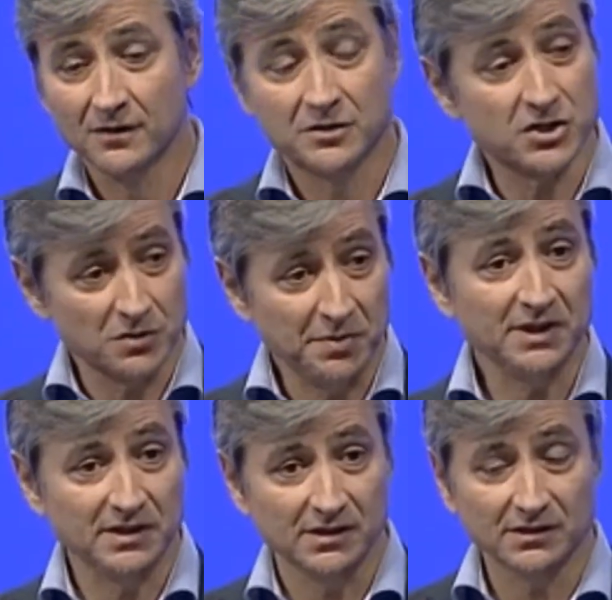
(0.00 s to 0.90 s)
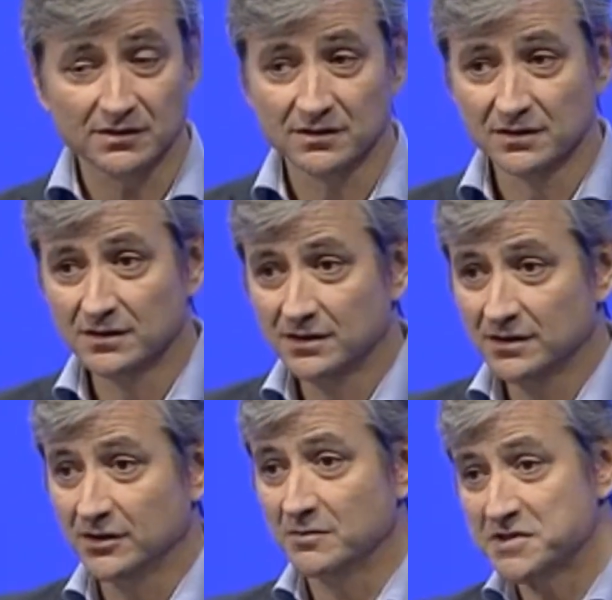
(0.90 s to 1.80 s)
which is a big deal,
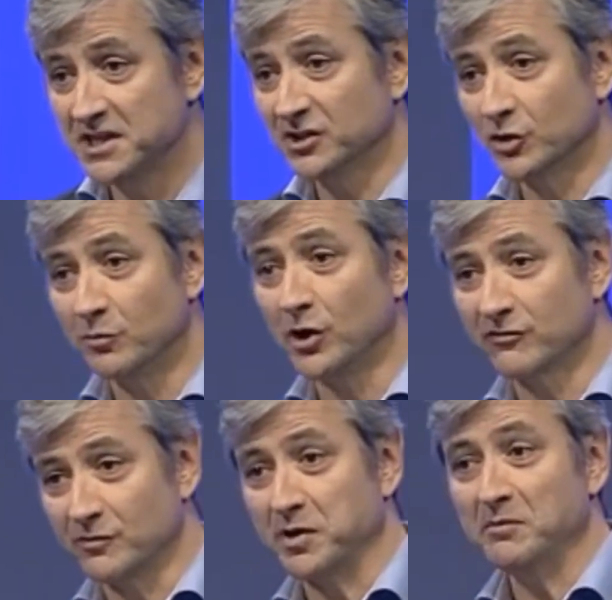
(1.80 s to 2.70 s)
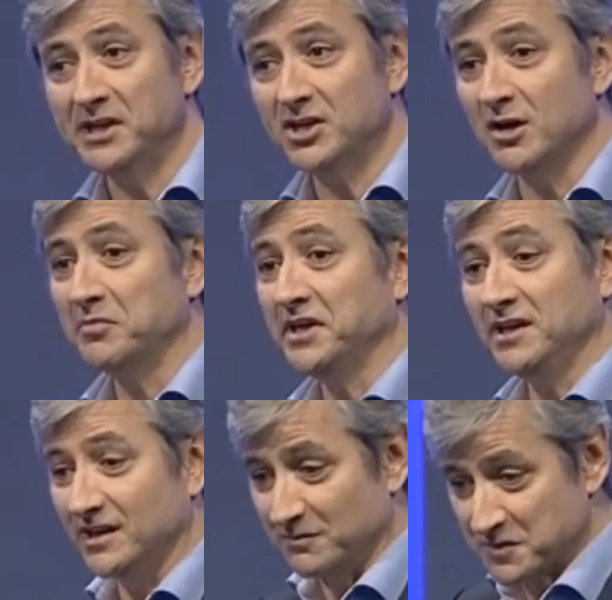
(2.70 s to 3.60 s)
you know, I'm sitting on the board of a public
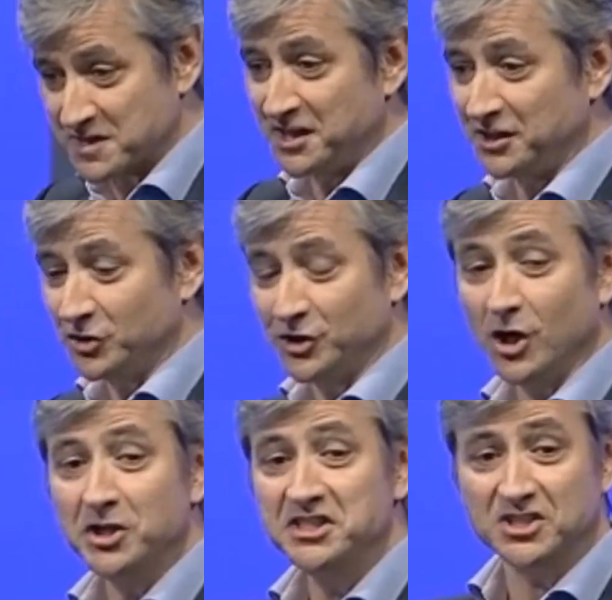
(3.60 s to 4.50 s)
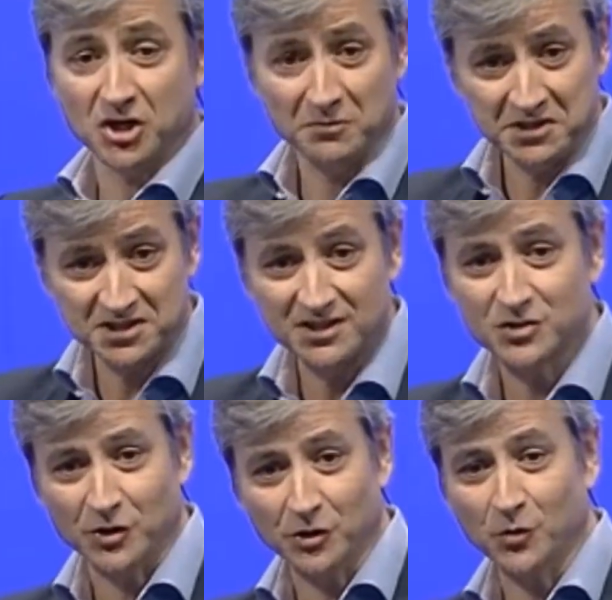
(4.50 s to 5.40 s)
company and I'm sitting in the audit committee,
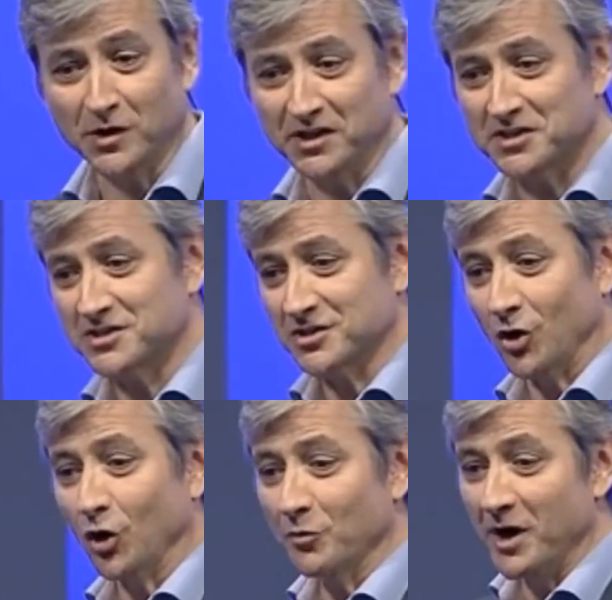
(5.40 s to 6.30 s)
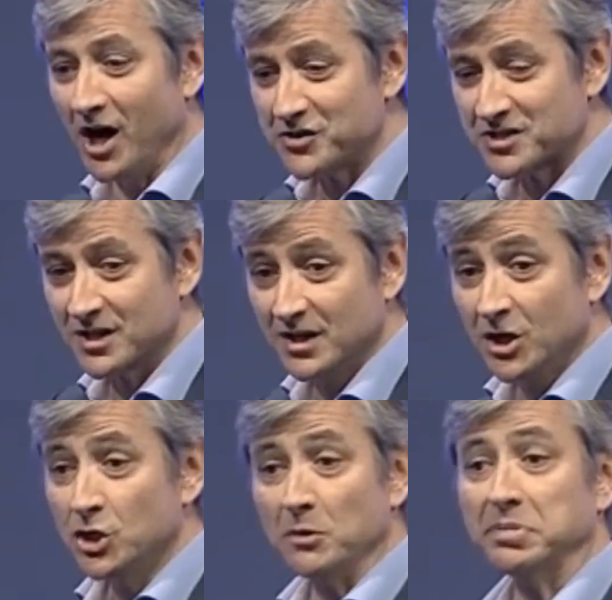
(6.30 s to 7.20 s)
so I know what it's all
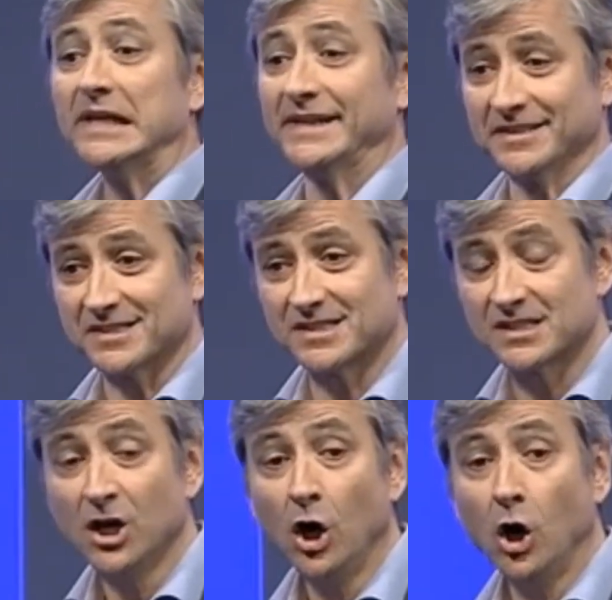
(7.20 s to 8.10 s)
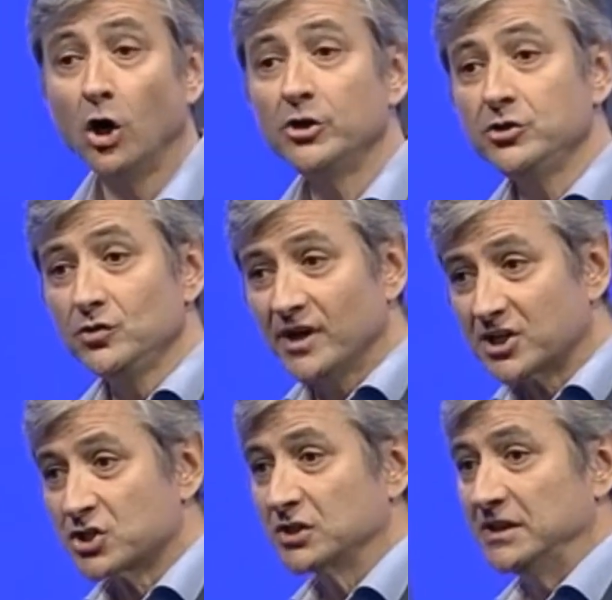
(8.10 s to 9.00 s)
about. Compliance. How do you
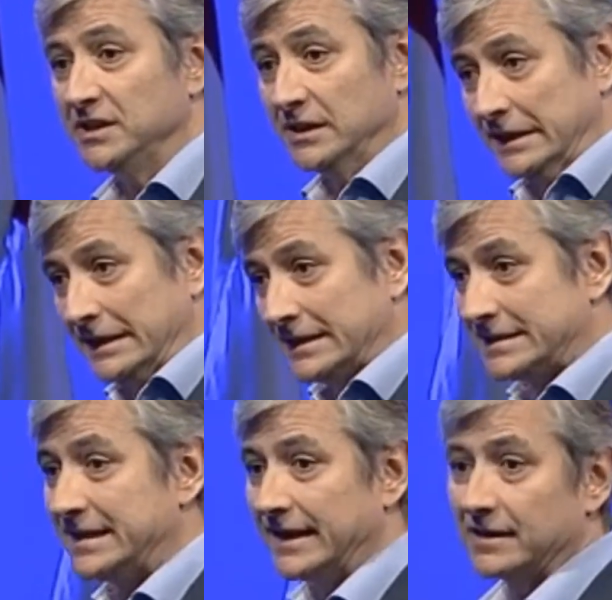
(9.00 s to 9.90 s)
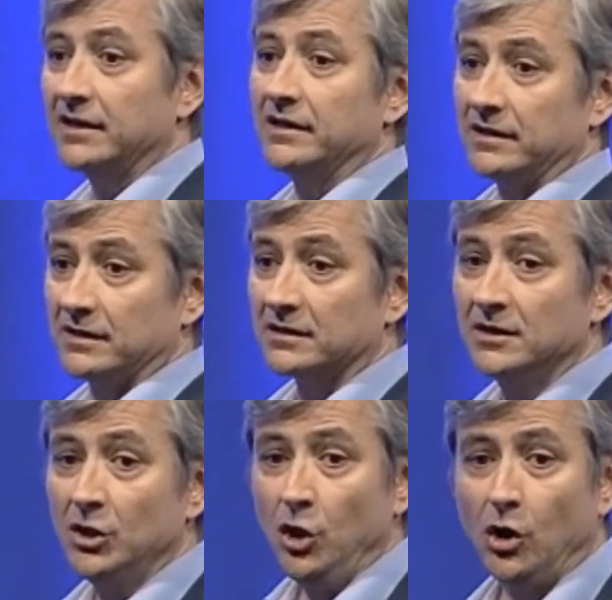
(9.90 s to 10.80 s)
actually take care
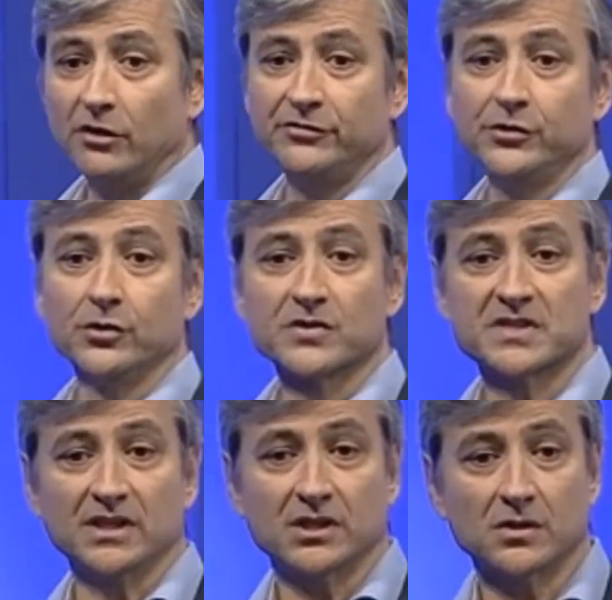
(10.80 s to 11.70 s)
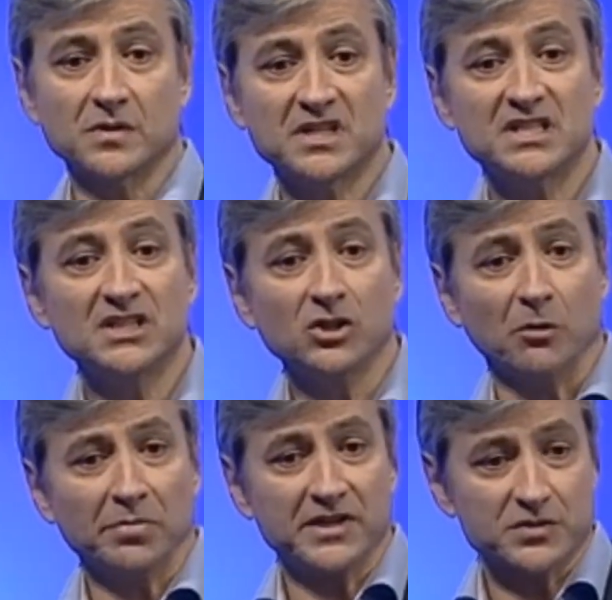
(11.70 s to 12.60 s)
of your security
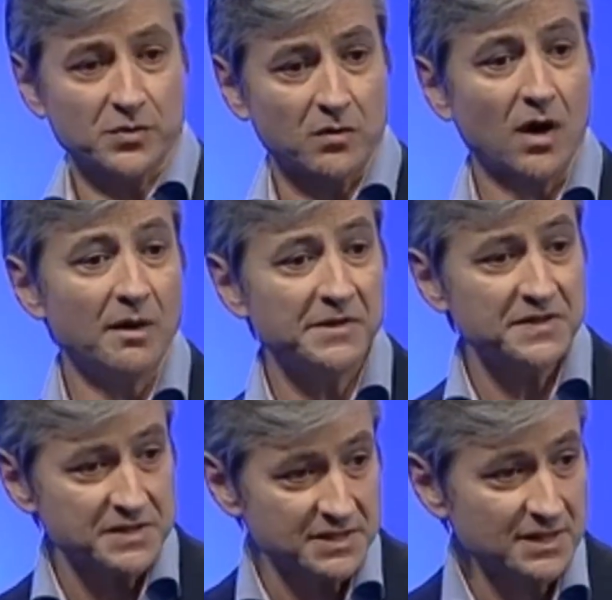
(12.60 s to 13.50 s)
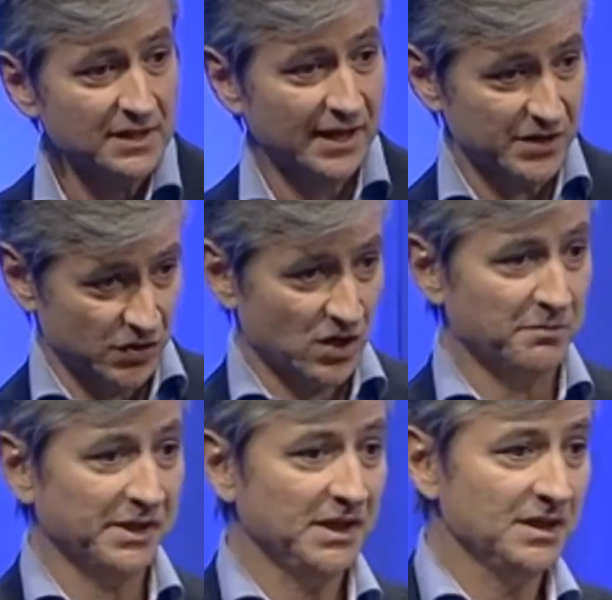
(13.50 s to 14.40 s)
compliance requirements as a
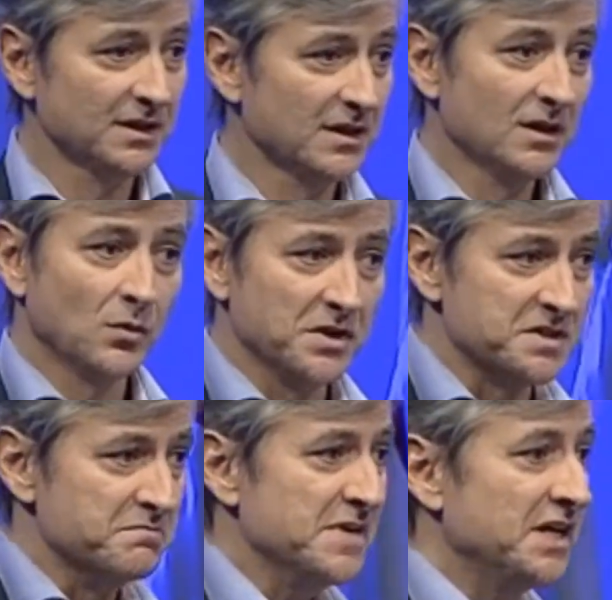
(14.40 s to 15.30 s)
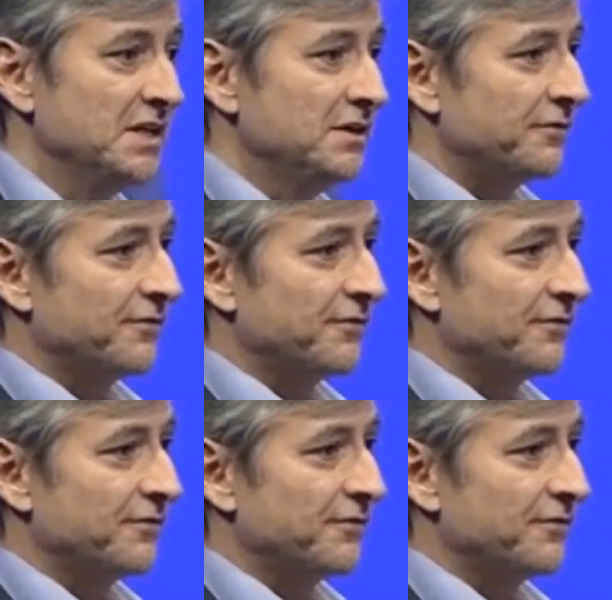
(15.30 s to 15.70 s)
company with many